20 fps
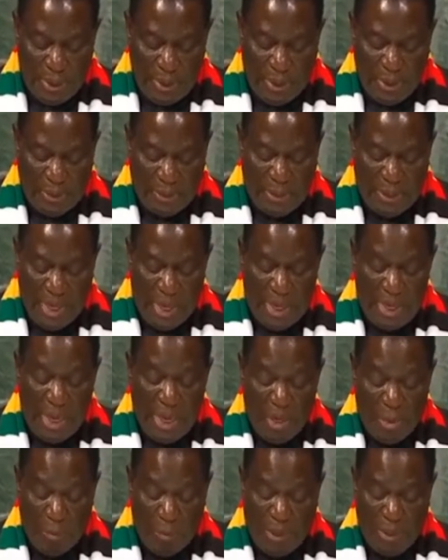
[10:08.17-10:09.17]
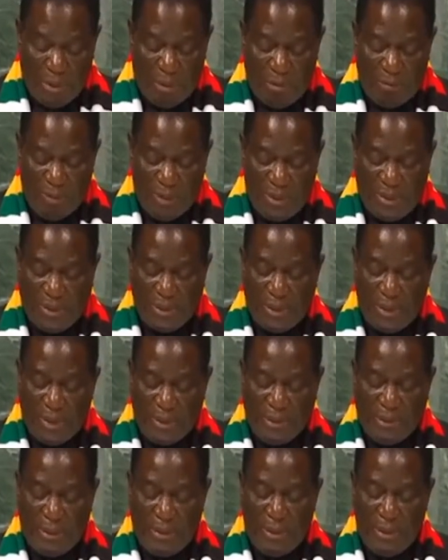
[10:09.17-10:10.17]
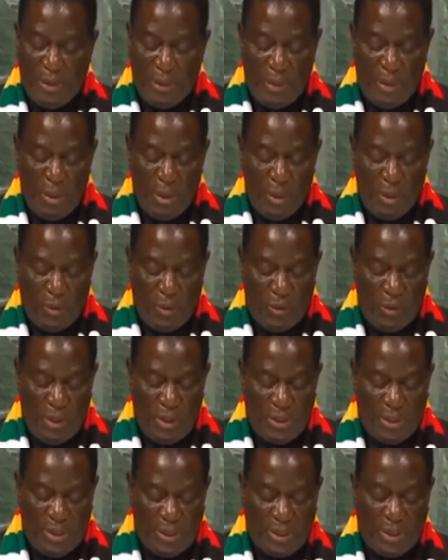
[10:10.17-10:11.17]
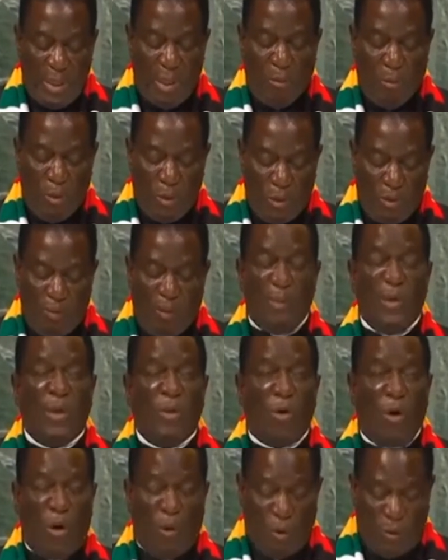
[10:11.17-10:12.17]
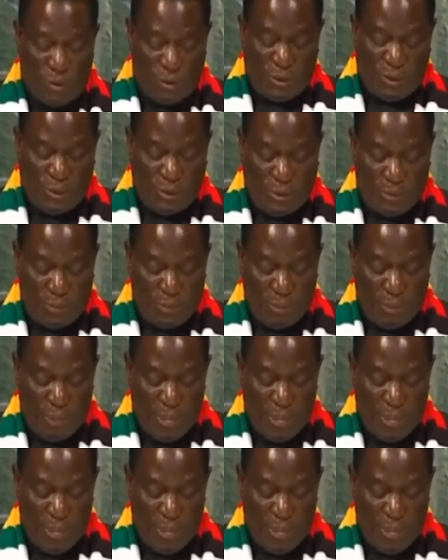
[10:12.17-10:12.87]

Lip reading: in the alignment of this strategy to the Sustainable Development Goals.